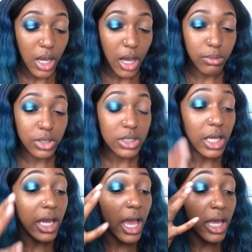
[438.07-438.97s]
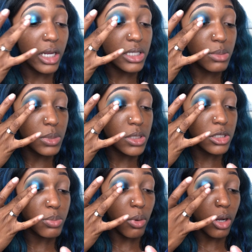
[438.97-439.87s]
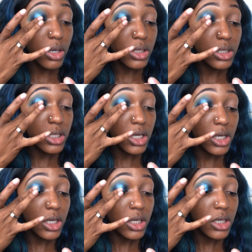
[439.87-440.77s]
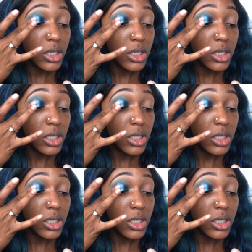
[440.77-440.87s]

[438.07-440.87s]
I'm just like adding some sparkle in there